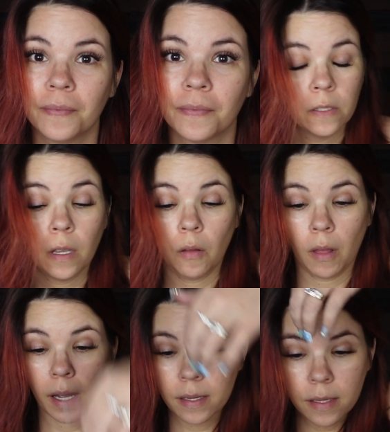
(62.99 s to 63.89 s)
So
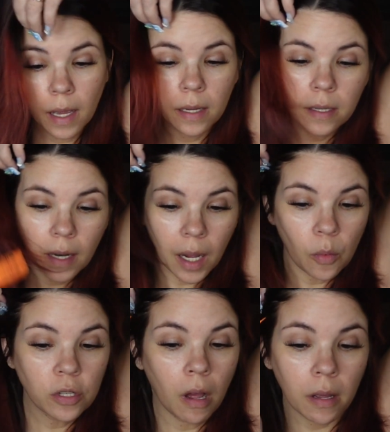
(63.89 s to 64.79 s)
like I say, today
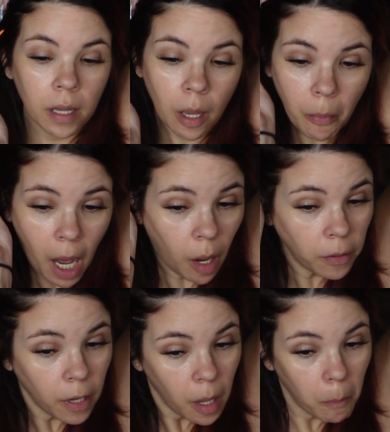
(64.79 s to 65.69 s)
we're talking about
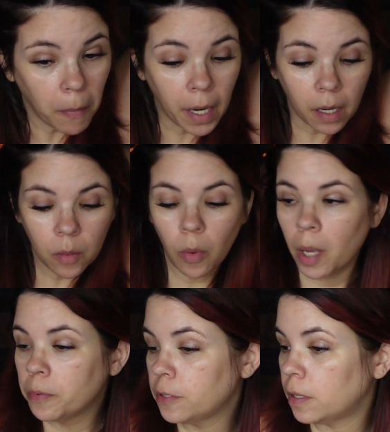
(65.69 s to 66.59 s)
Mary
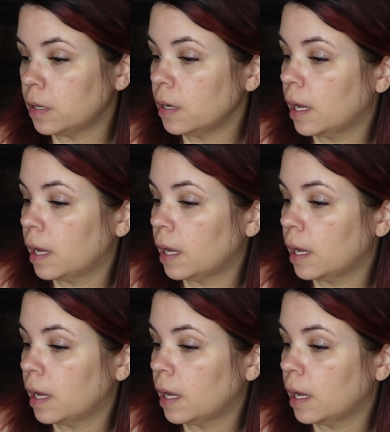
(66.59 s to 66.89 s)
Webster,